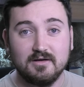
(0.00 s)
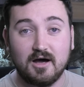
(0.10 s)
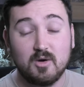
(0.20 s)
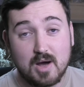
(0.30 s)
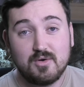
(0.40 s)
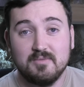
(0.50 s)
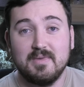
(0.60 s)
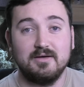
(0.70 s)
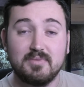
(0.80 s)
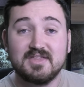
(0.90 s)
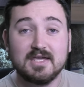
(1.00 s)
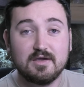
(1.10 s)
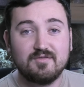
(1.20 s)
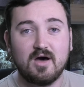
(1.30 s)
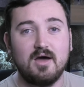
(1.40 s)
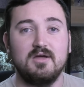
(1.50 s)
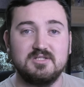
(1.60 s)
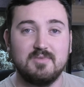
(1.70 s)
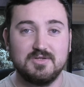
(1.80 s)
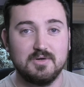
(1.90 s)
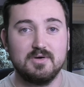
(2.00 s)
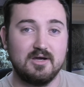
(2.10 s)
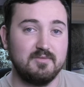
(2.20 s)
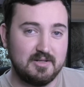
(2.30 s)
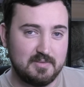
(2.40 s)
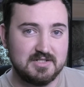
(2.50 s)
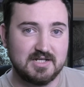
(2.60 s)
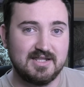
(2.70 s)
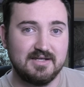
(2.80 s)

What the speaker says: I welcome it. But thank you for highlighting my talk. I really appreciate